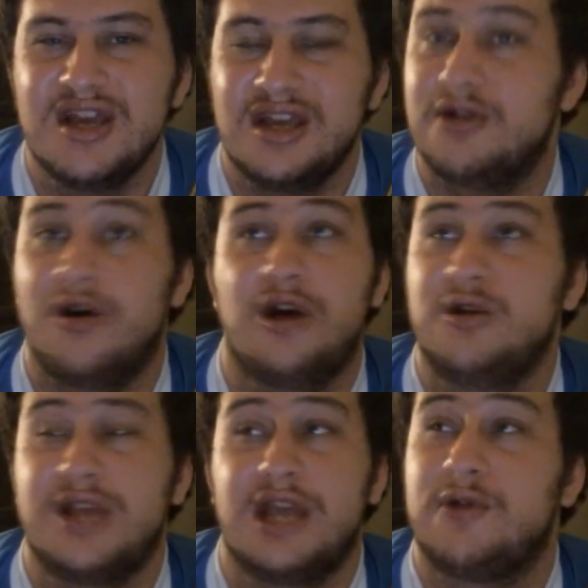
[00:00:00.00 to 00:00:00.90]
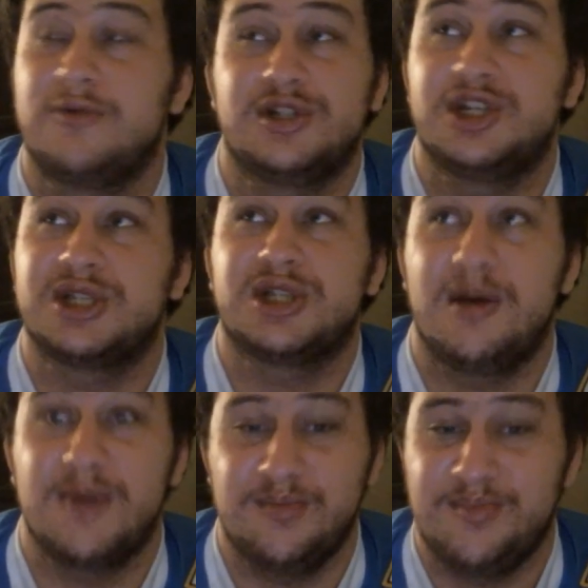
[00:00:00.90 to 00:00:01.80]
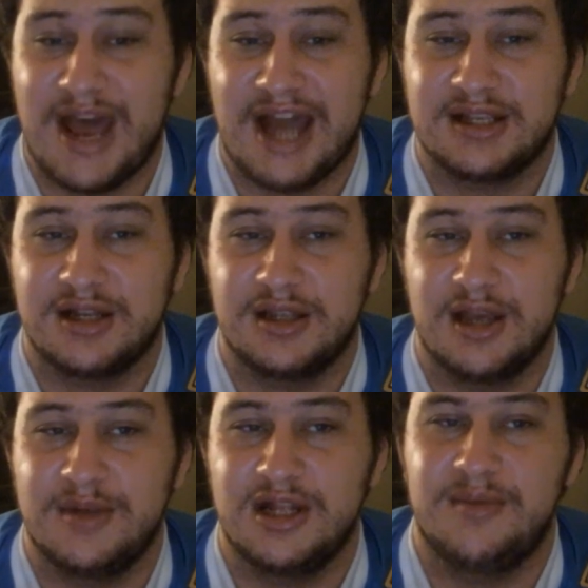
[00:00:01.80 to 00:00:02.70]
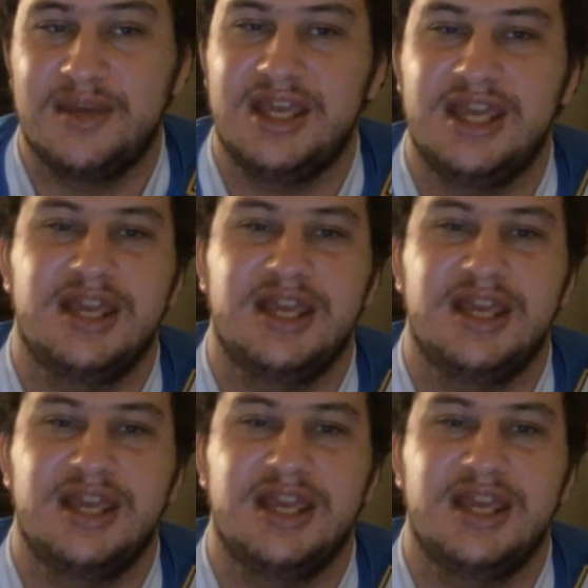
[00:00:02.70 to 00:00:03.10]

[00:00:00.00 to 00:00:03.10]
You know, Undertaker was just coming back to the WWE.